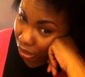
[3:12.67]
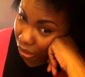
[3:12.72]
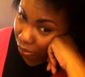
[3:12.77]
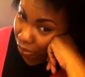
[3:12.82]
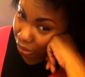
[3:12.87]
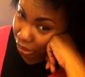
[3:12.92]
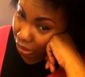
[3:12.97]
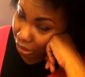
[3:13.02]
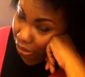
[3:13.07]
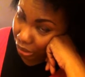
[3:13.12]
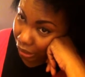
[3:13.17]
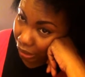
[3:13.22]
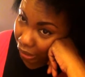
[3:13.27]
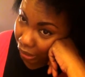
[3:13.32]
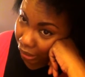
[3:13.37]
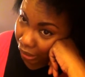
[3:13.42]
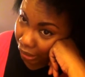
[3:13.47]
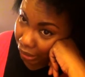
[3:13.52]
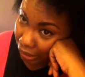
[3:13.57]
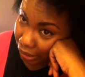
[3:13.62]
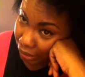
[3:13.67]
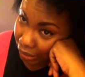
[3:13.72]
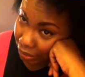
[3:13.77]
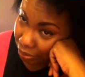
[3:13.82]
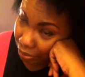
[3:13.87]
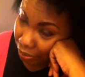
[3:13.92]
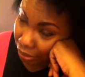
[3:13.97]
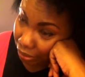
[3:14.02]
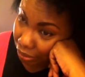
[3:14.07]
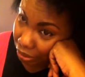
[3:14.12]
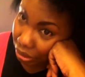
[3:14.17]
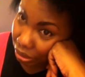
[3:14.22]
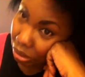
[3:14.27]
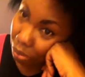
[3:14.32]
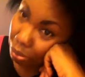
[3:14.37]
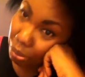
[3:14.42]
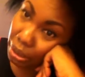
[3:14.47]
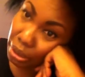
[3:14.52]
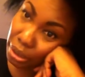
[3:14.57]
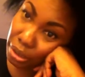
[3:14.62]
because I had experienced hair
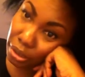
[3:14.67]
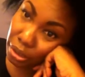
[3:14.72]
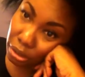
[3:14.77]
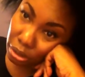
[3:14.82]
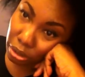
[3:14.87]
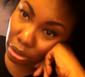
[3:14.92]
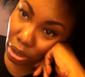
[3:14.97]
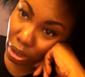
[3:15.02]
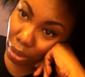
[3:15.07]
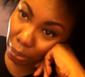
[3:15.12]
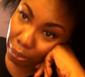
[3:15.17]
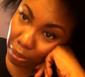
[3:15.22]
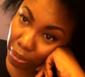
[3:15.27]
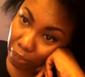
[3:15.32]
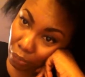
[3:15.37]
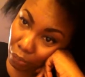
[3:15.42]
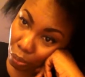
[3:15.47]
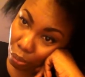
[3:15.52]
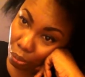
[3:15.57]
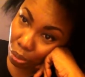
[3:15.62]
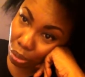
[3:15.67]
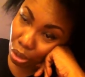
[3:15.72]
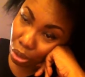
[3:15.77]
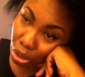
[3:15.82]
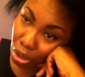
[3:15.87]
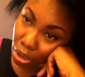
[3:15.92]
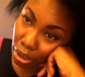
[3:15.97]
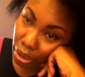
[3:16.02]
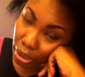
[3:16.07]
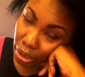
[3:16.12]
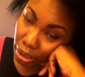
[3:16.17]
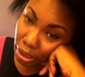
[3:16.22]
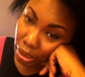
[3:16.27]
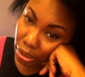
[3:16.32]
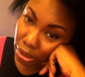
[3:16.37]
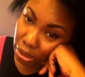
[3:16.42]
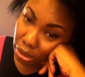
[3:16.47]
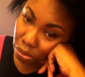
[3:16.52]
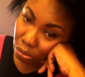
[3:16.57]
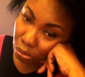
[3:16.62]
breakage in the top before, and I
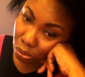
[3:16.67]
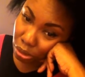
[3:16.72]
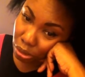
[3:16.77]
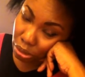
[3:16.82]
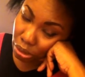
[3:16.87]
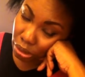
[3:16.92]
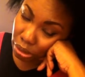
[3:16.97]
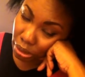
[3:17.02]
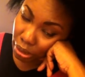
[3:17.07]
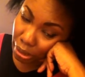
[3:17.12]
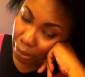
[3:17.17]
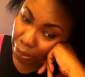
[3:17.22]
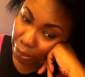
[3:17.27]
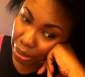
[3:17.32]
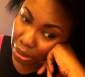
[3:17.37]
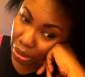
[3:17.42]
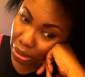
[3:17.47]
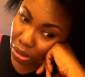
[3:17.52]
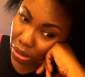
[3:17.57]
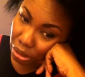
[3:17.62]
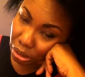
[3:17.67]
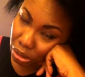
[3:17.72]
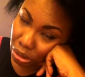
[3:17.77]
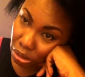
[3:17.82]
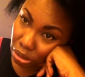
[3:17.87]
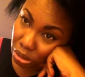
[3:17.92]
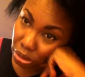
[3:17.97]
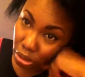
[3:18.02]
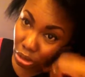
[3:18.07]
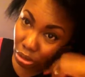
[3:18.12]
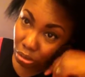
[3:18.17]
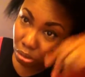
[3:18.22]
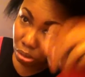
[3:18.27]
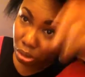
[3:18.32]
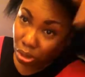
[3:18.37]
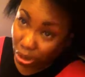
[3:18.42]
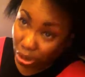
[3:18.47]
didn't want that to happen again. So